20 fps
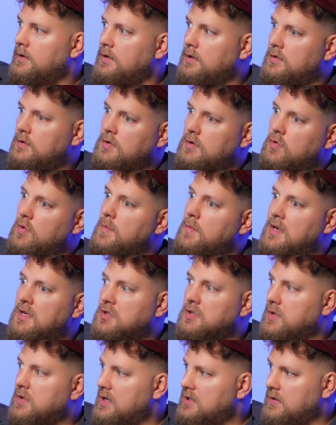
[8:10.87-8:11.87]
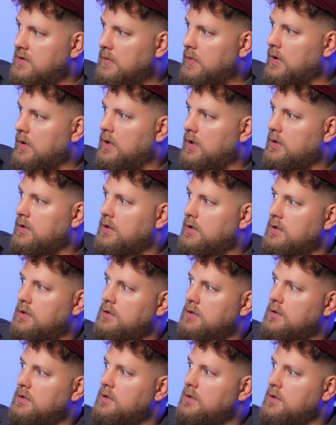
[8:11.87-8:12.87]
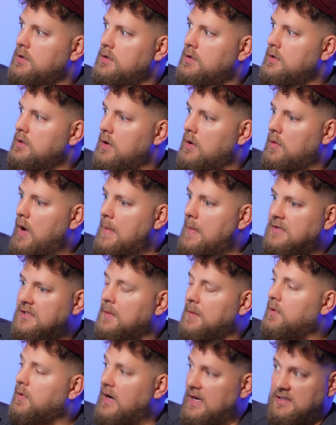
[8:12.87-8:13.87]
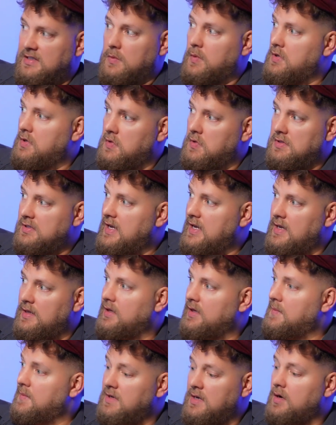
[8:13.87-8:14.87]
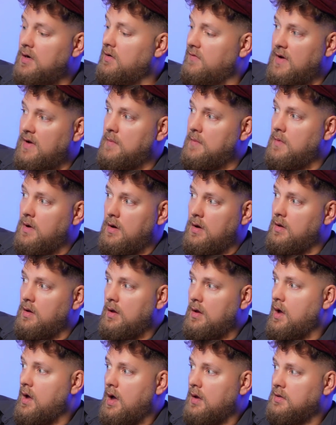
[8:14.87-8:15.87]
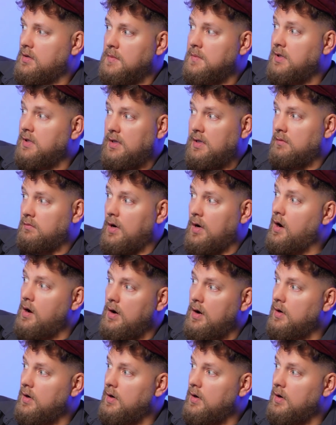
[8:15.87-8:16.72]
You do administrative work. I'm summarizing what you said, and let me know if I'm completely wrong.